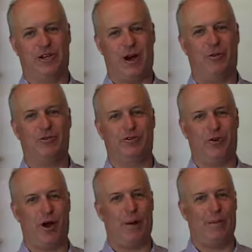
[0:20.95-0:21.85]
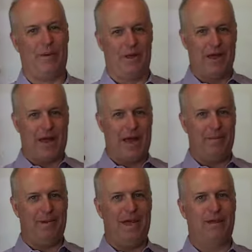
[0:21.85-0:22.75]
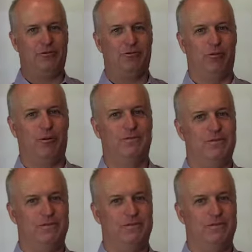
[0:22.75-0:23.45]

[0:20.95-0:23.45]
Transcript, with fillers: comes from MBA school.